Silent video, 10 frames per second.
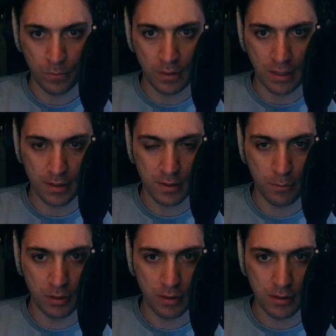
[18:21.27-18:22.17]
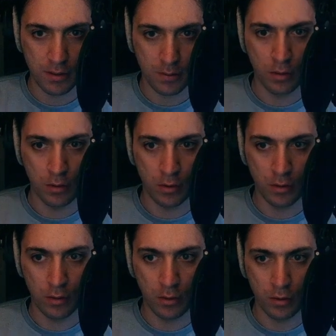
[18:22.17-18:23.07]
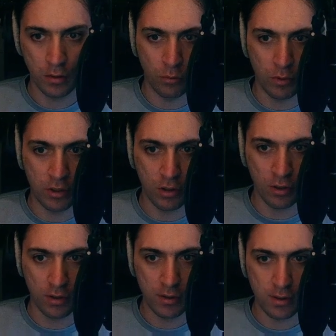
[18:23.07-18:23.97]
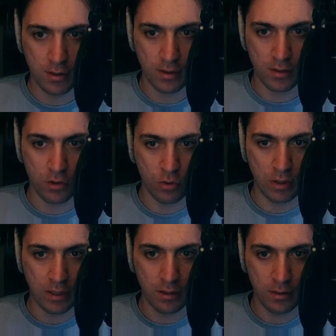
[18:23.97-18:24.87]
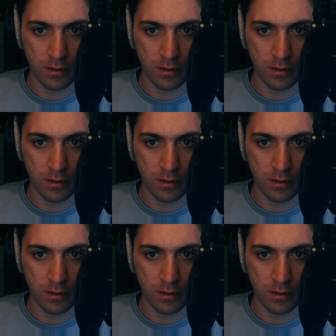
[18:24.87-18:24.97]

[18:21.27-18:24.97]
decibels returns a string